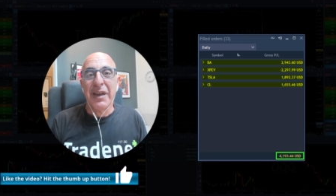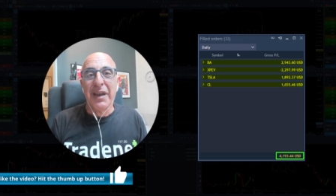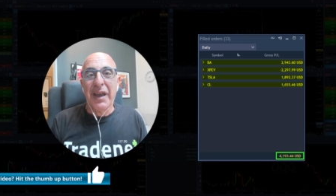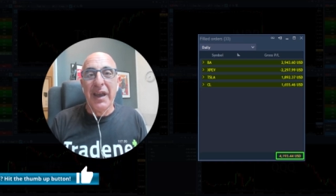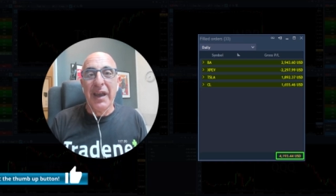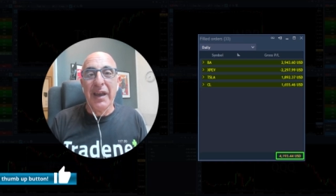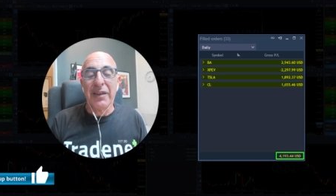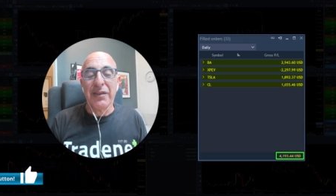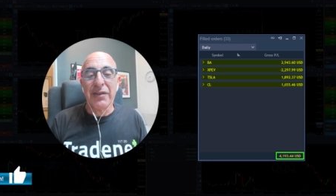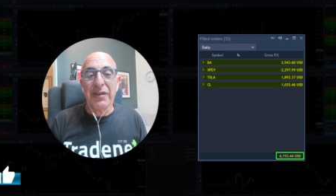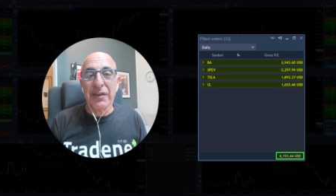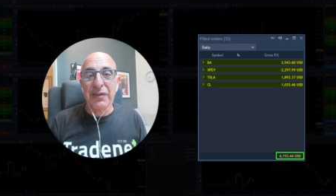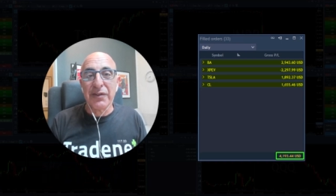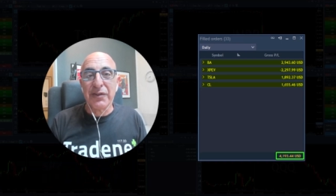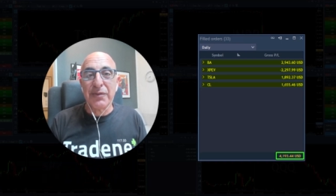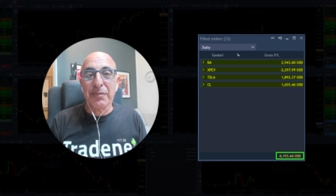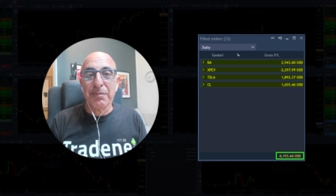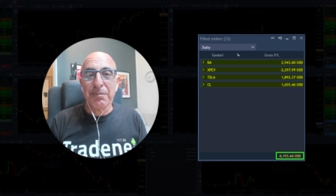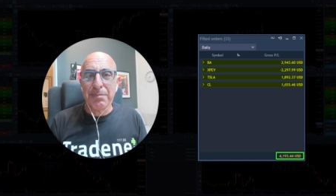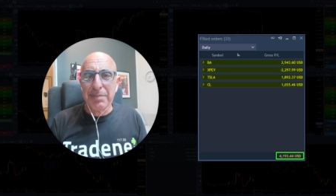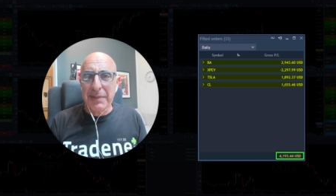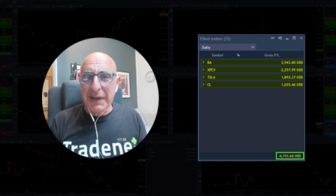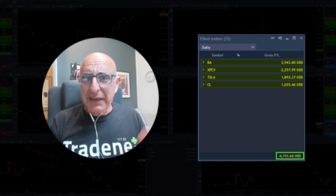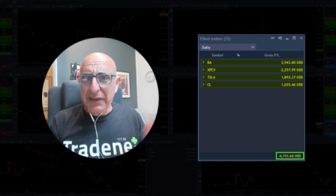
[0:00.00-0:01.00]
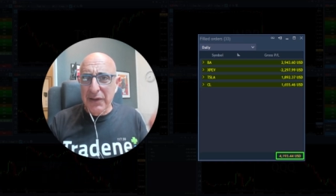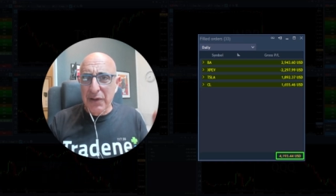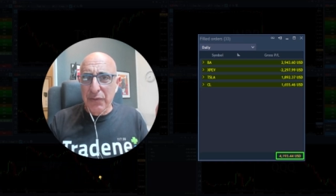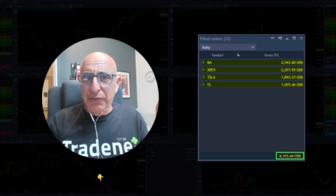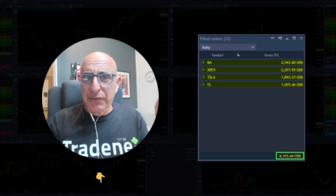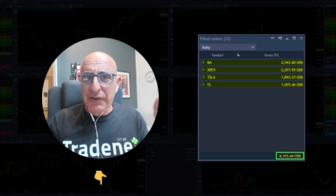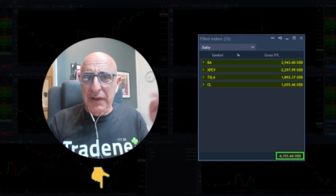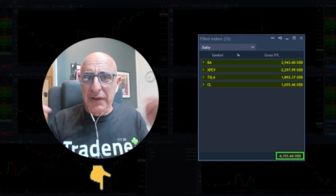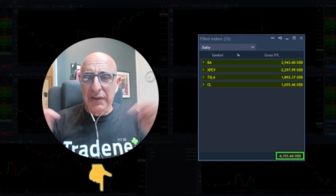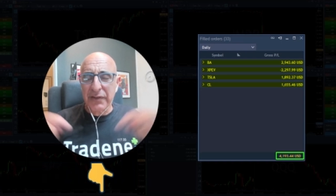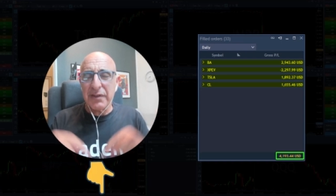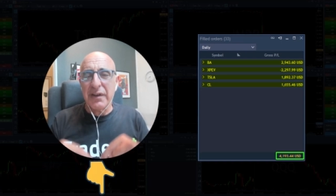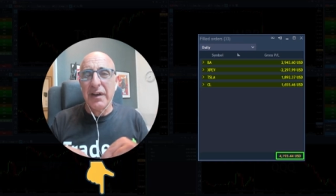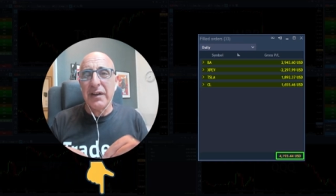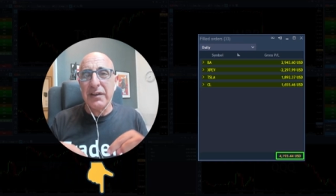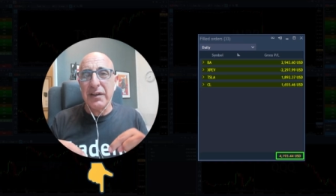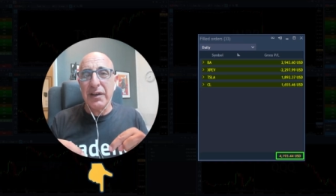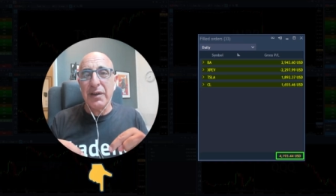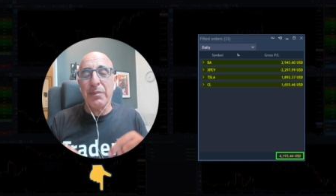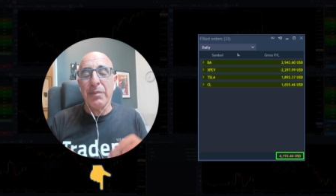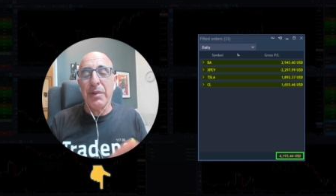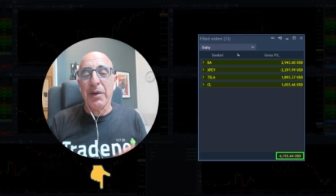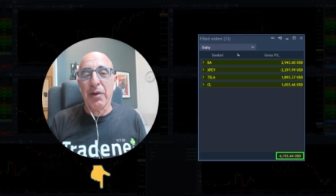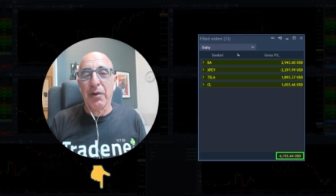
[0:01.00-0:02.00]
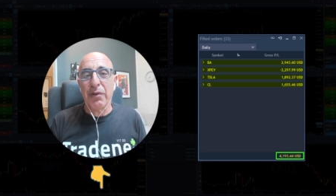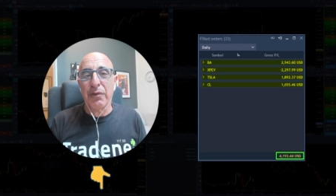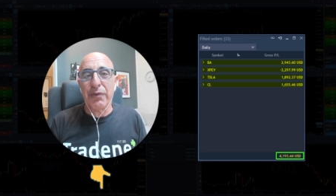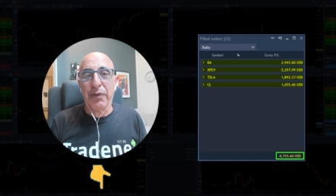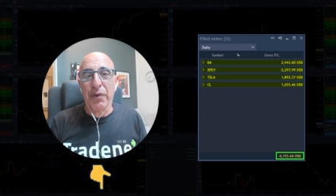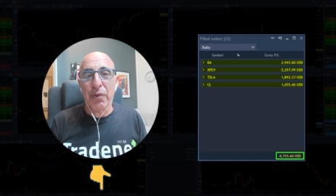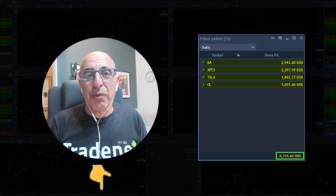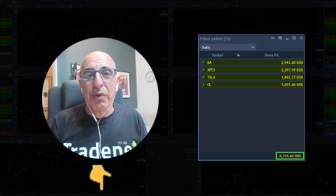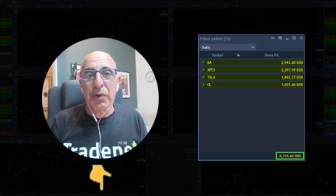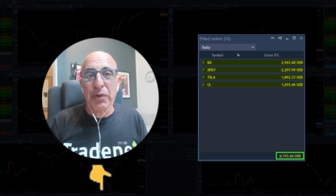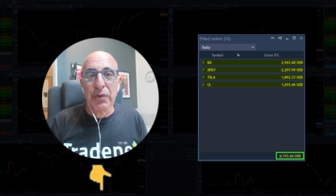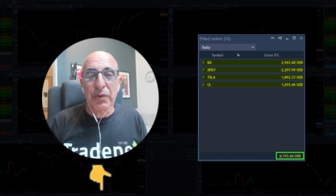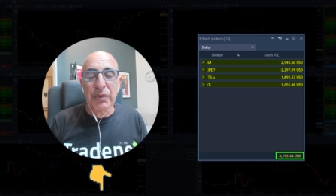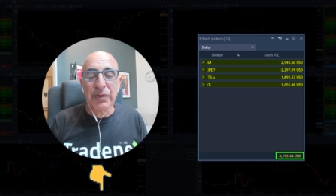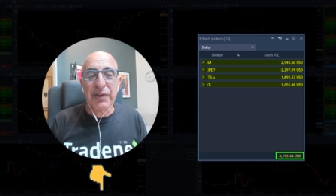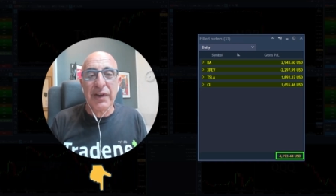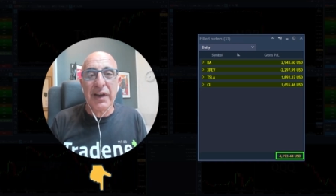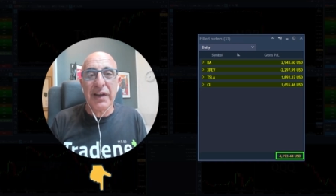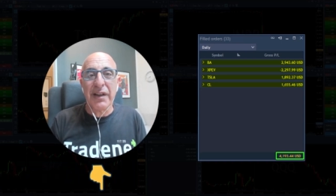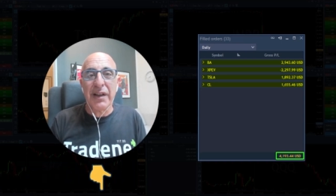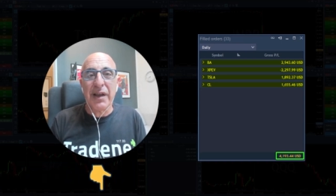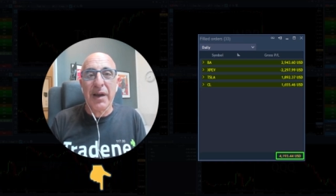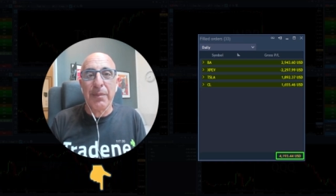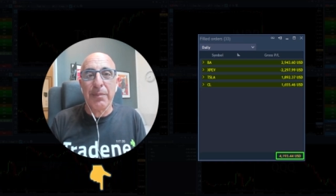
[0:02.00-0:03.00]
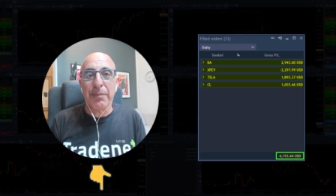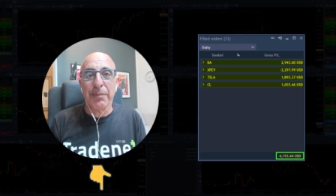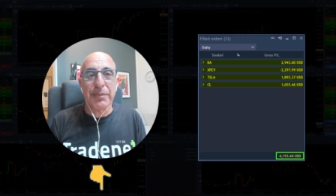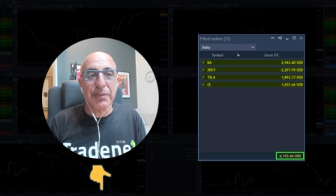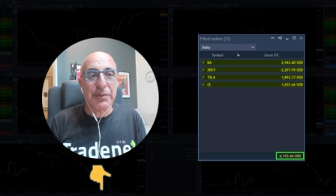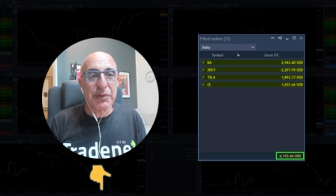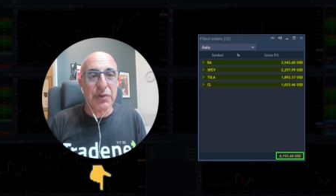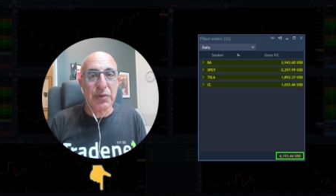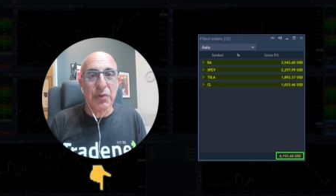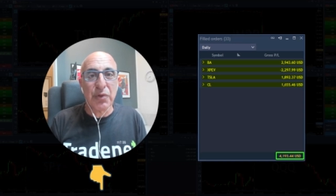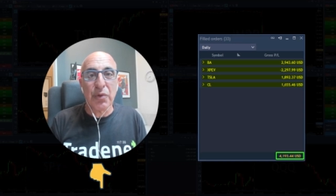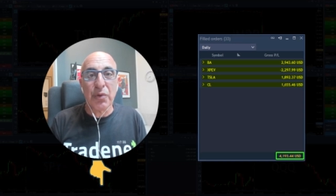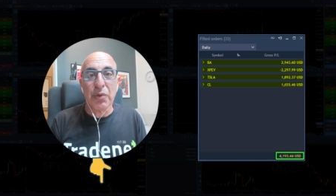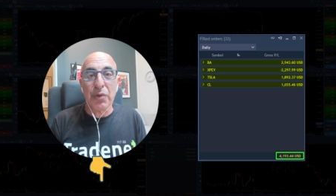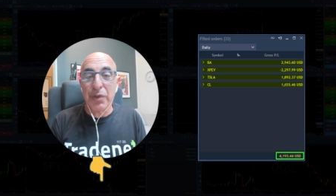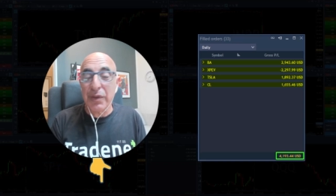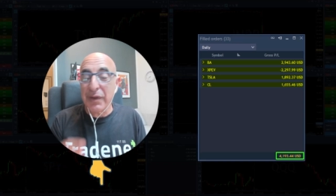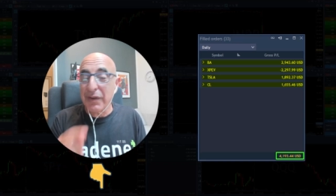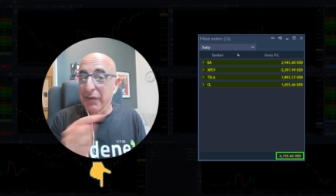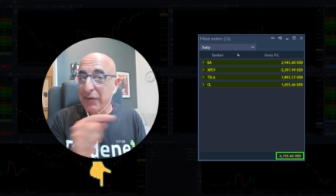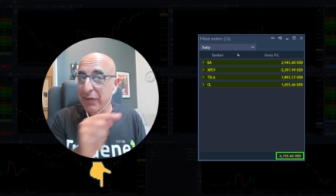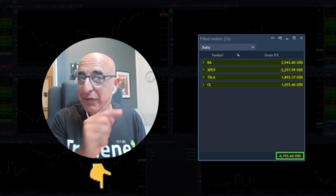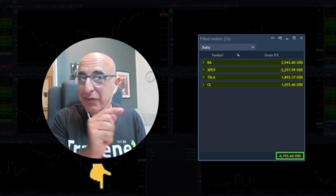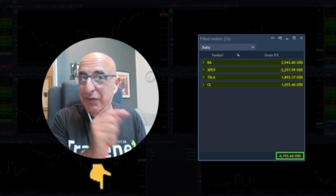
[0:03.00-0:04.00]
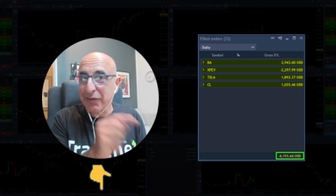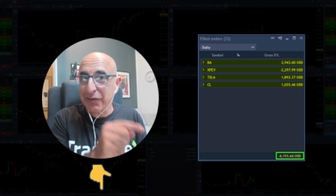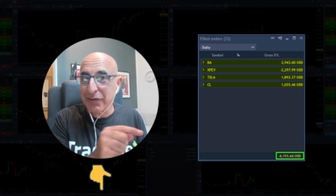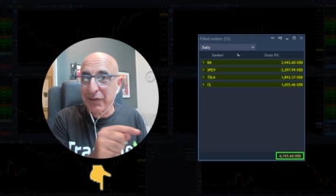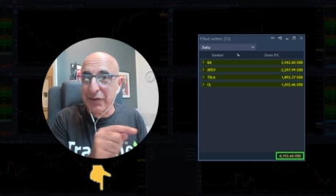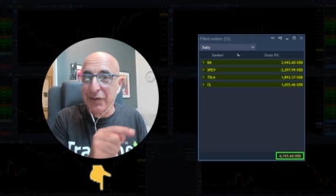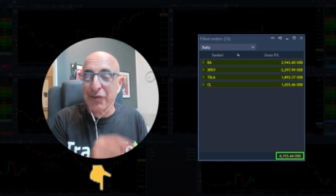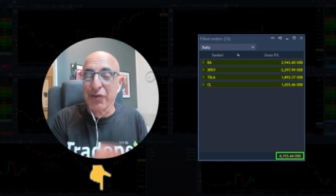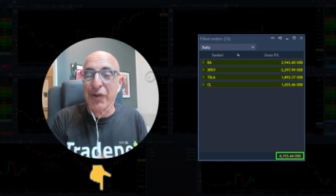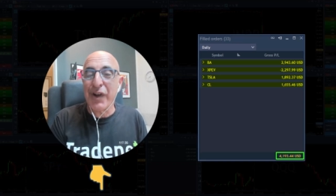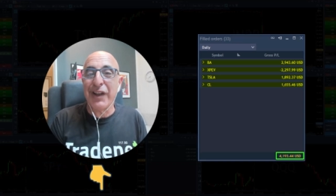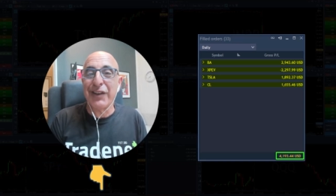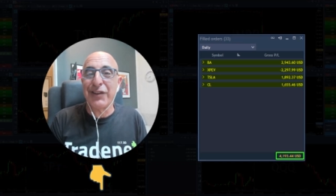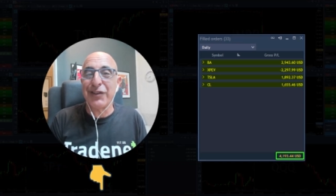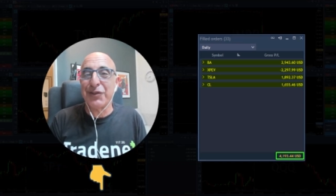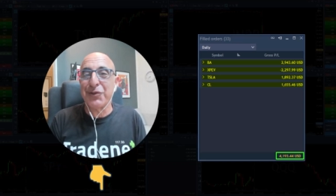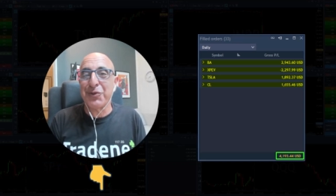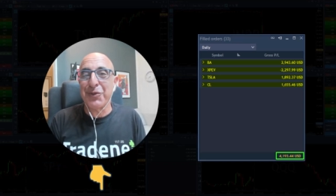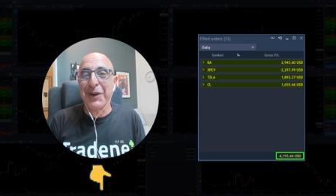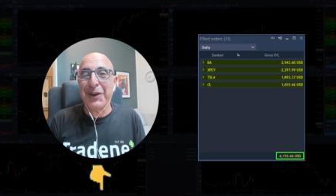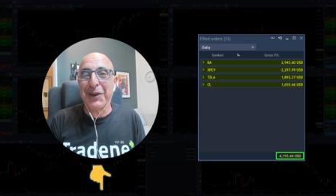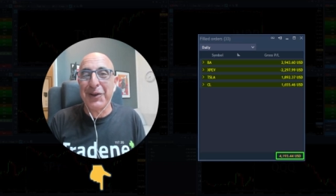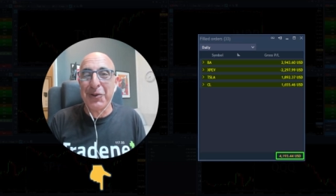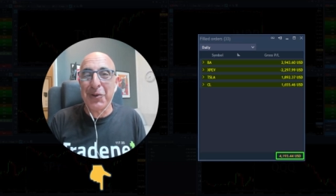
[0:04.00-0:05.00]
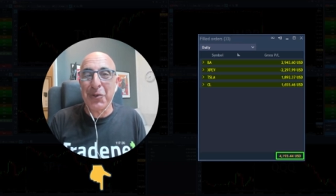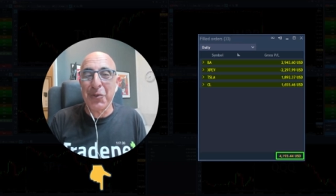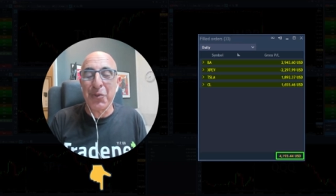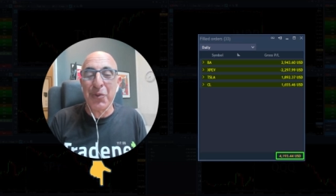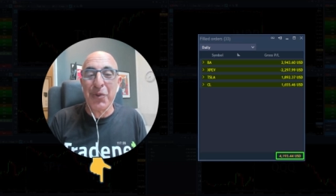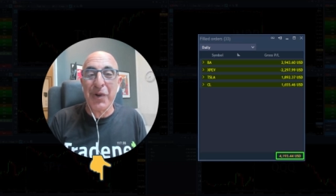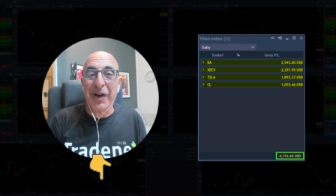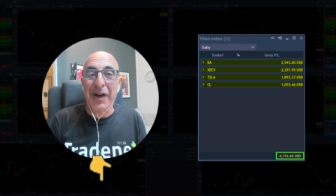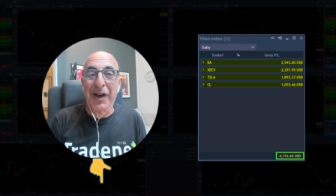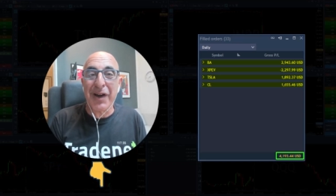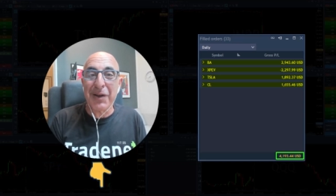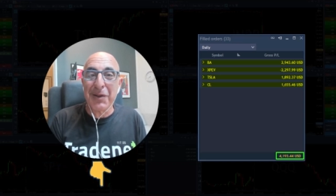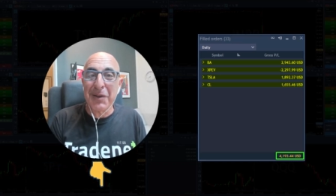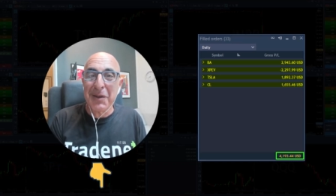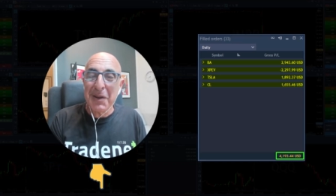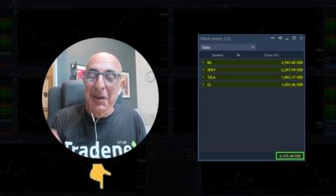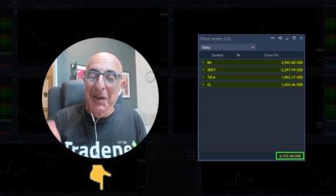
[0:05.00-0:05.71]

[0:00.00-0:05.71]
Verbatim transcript: And there's plenty of links right here below if you want to sign up to this Great trading room where I